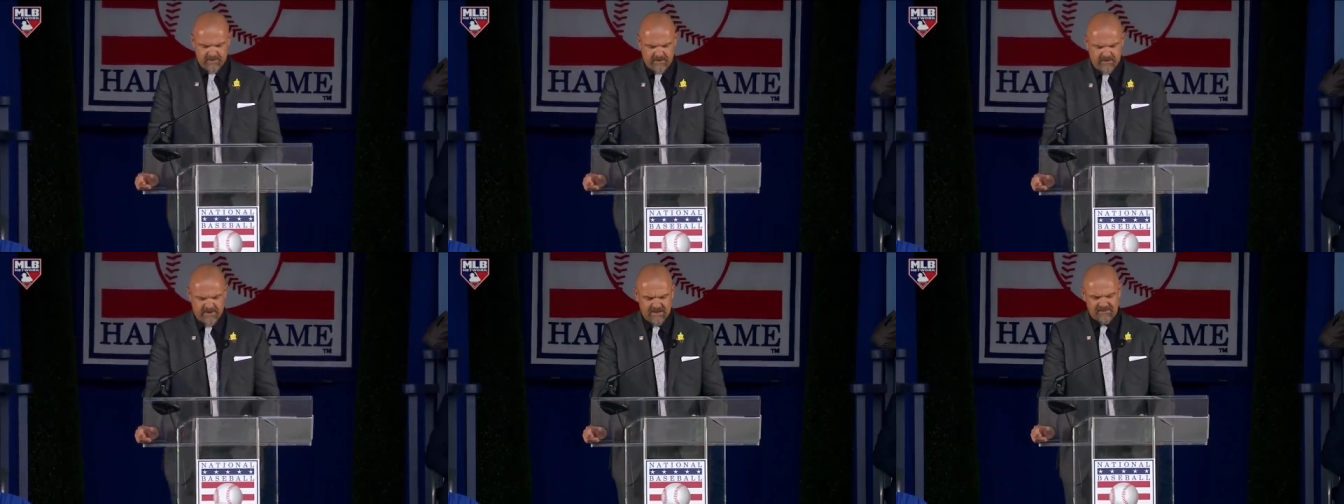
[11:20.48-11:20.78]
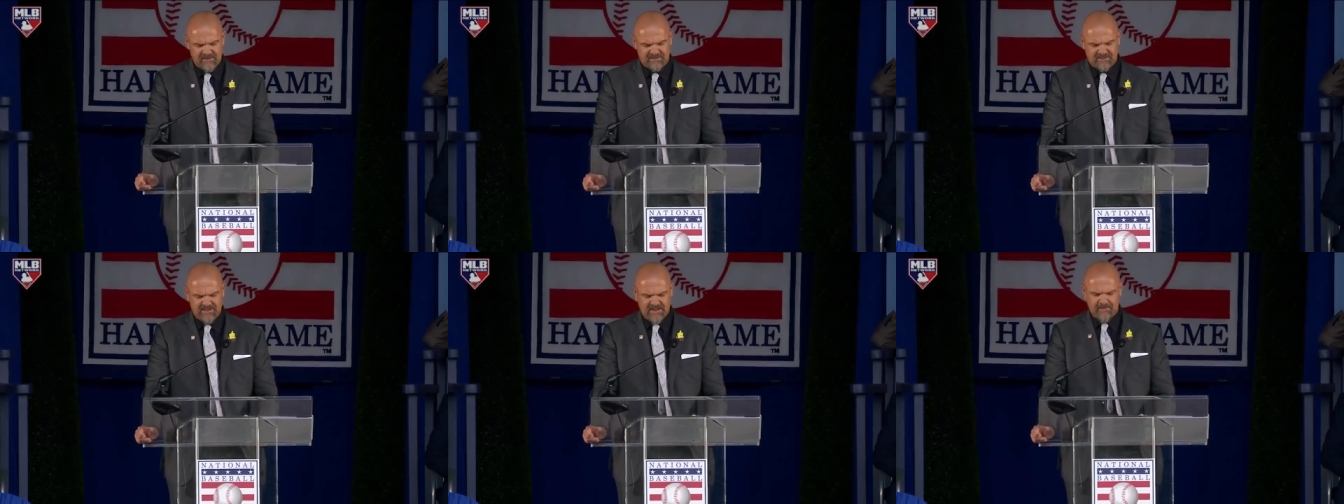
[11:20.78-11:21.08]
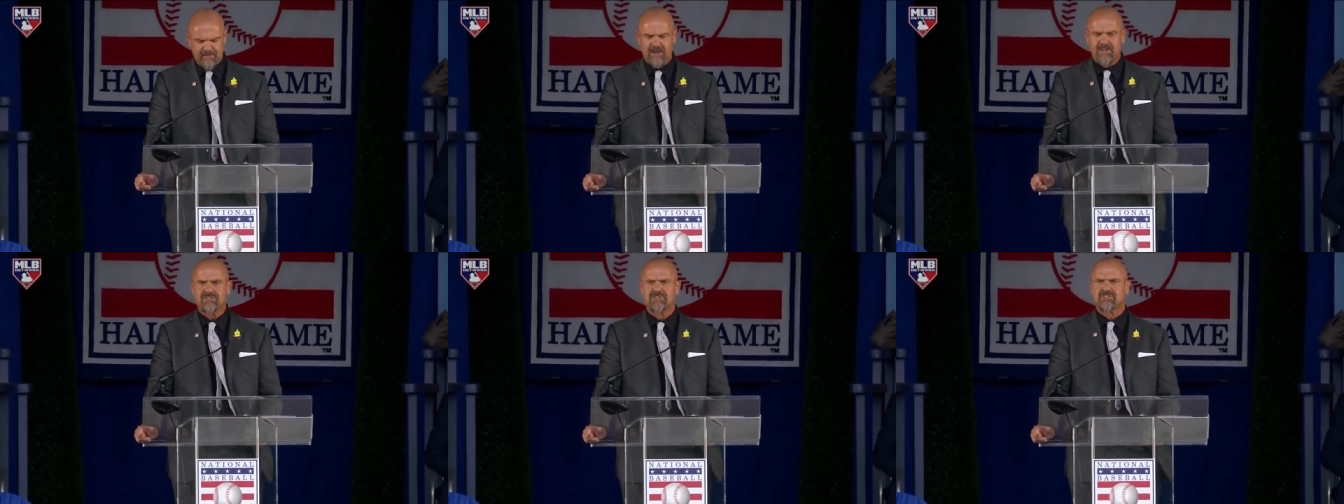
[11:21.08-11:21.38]
I had the
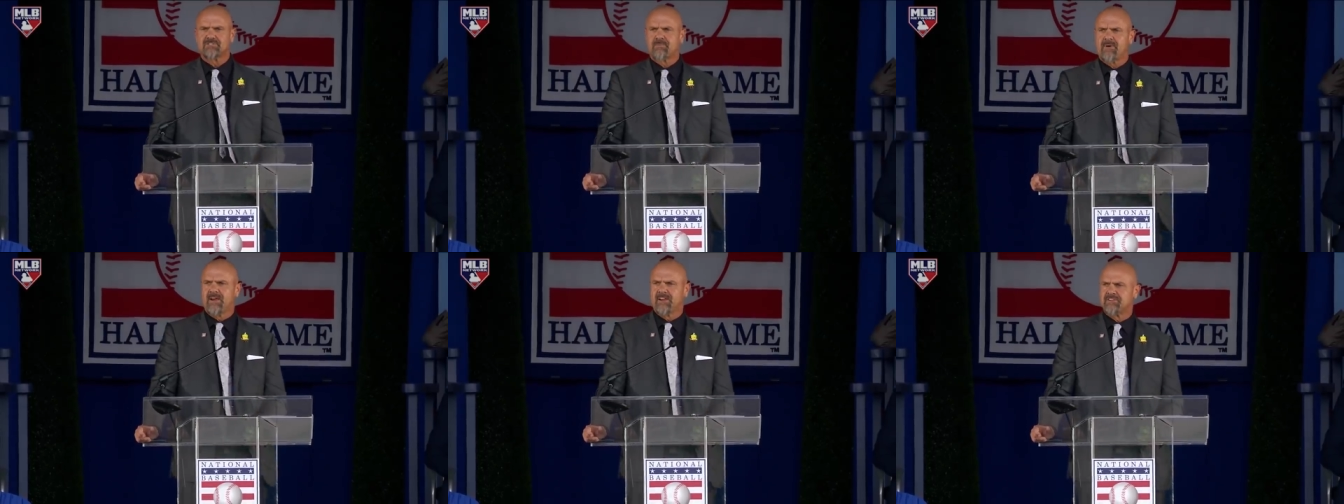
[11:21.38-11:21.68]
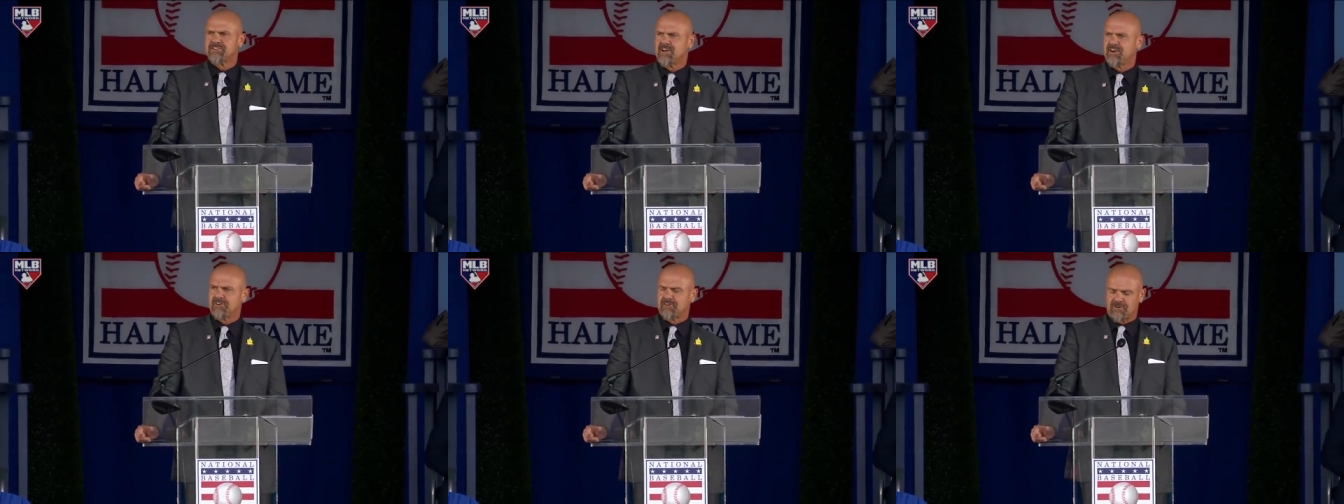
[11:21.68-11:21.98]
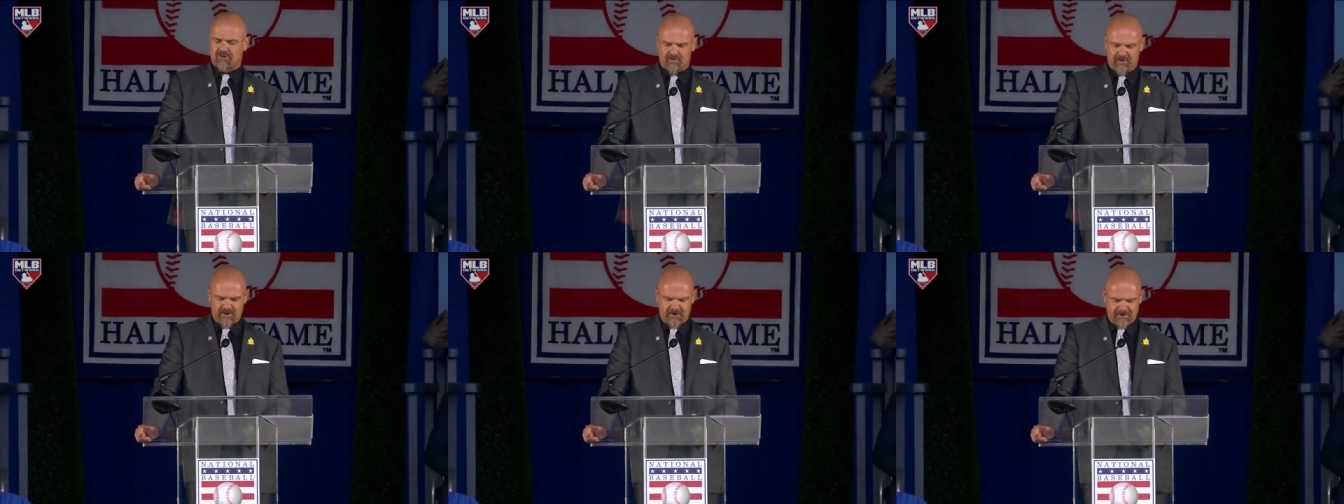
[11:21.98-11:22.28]
same agents my entire
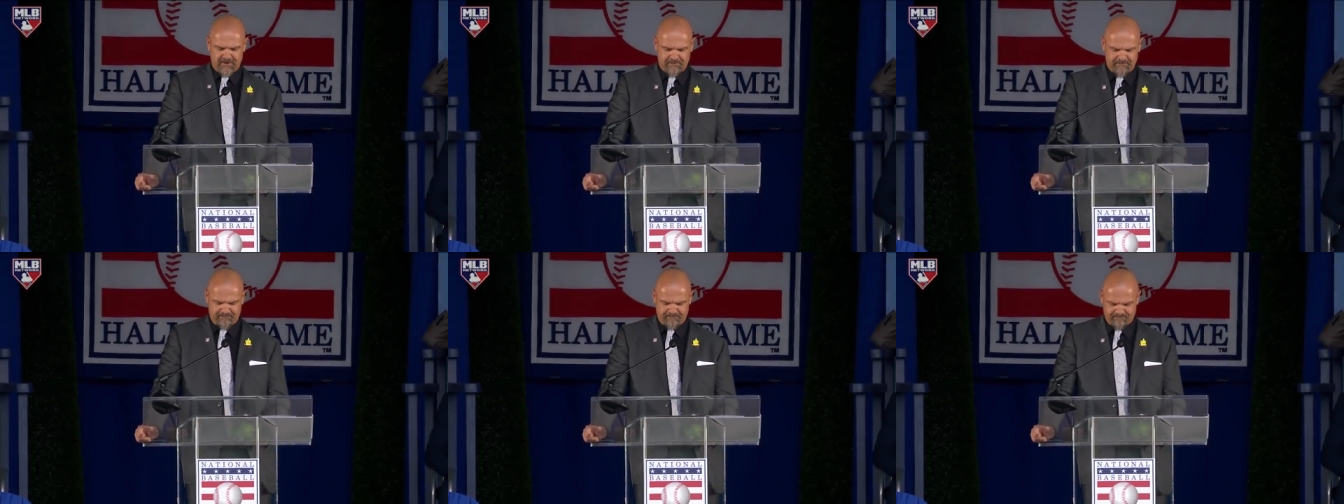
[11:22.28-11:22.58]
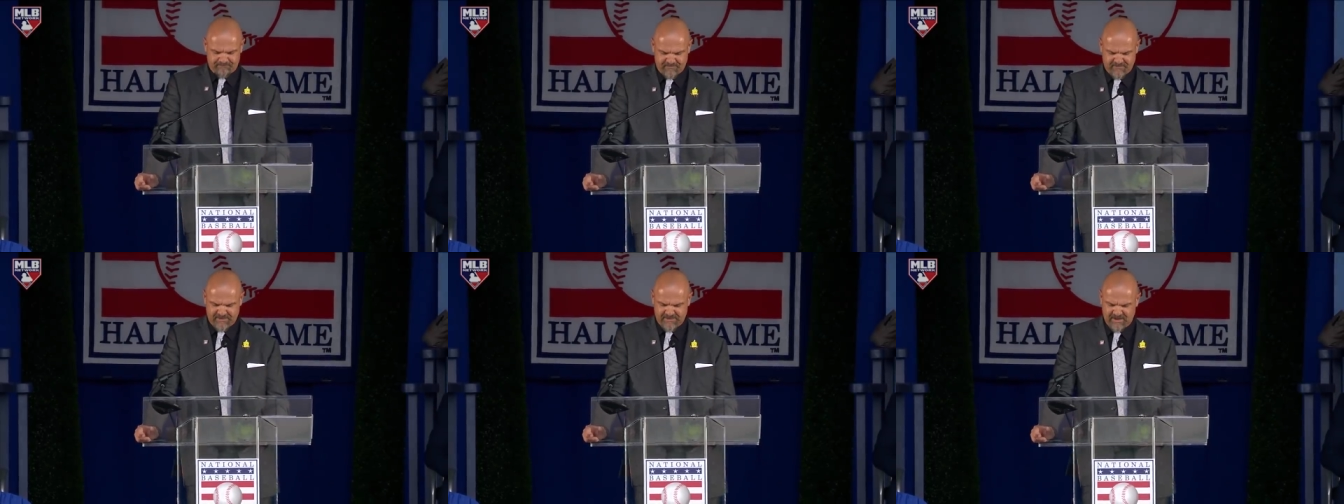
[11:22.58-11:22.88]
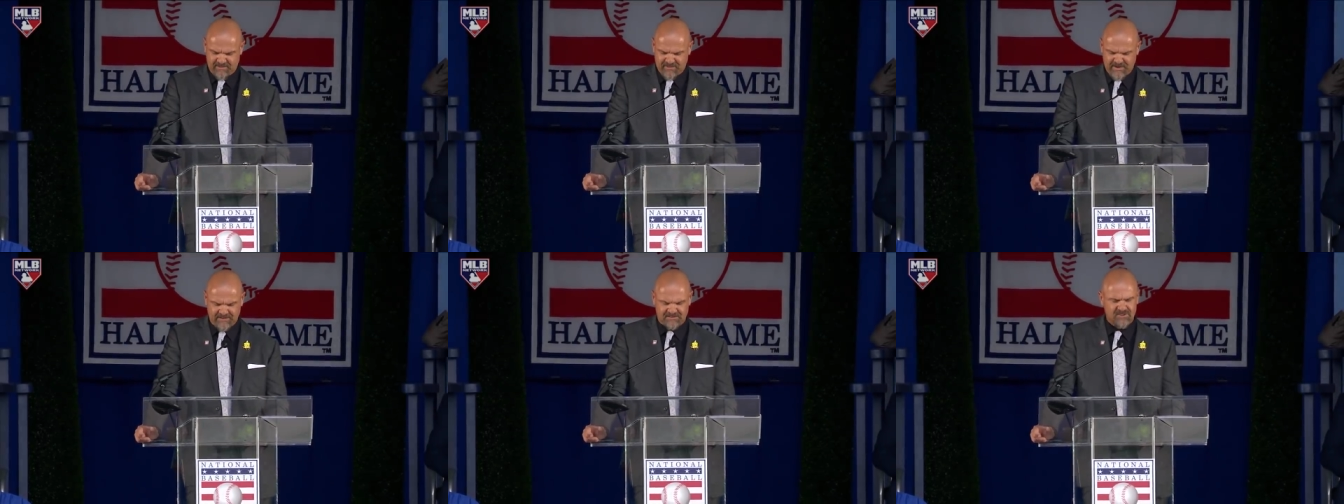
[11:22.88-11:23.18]
career, and
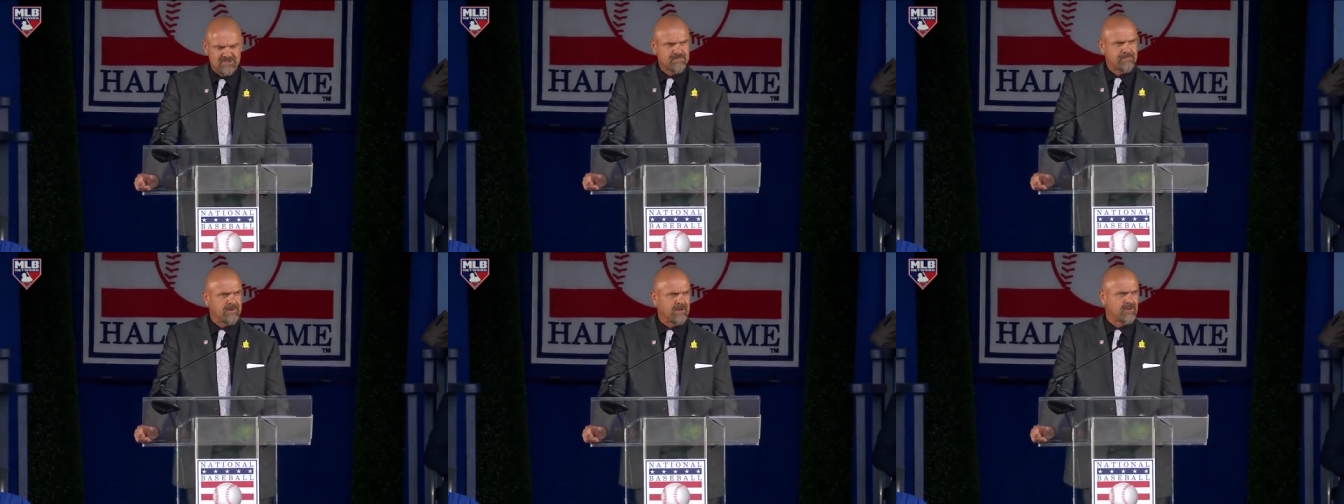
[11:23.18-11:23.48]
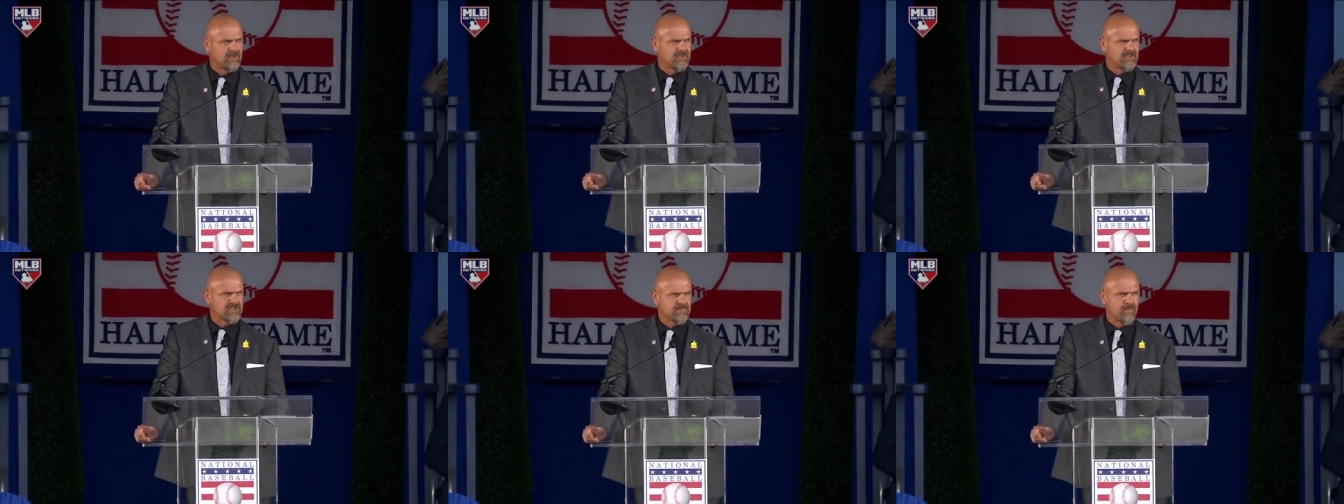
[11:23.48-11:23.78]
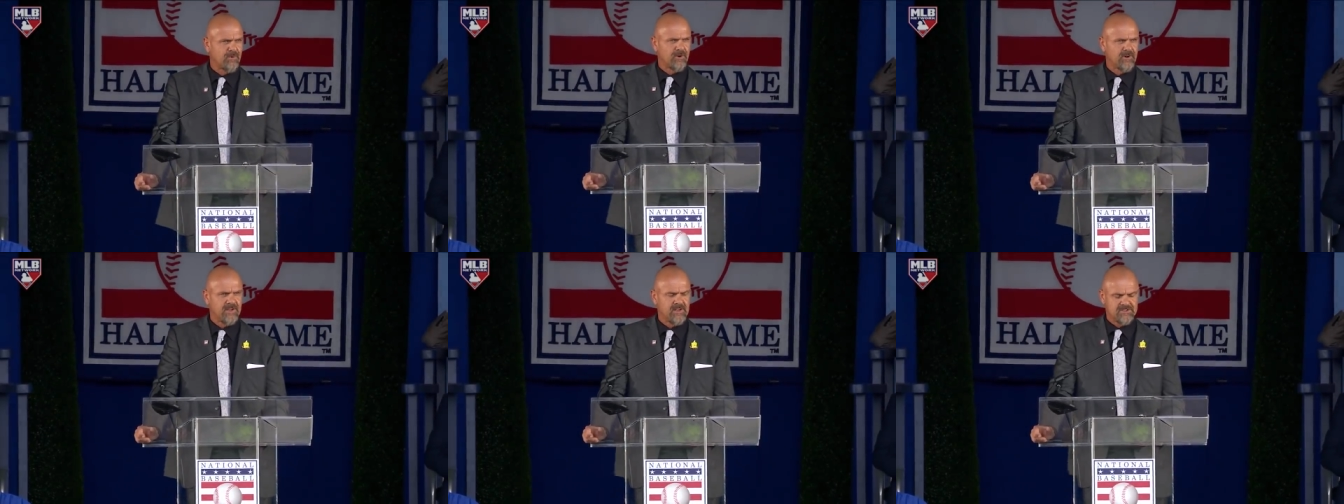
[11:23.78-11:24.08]
I thank the speakers of
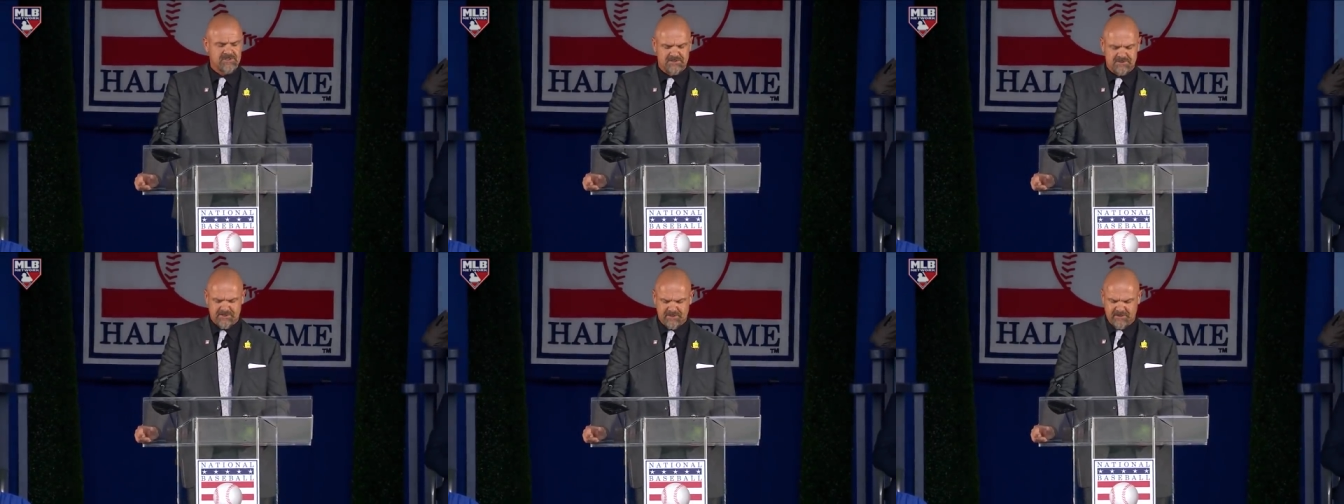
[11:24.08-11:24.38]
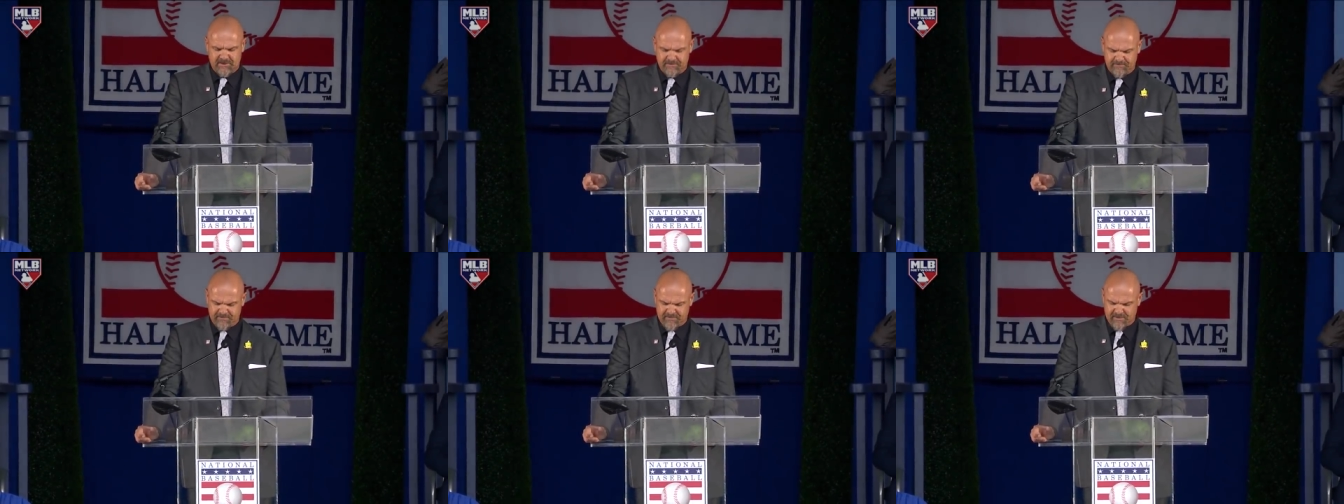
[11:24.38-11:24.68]
Sport Agency,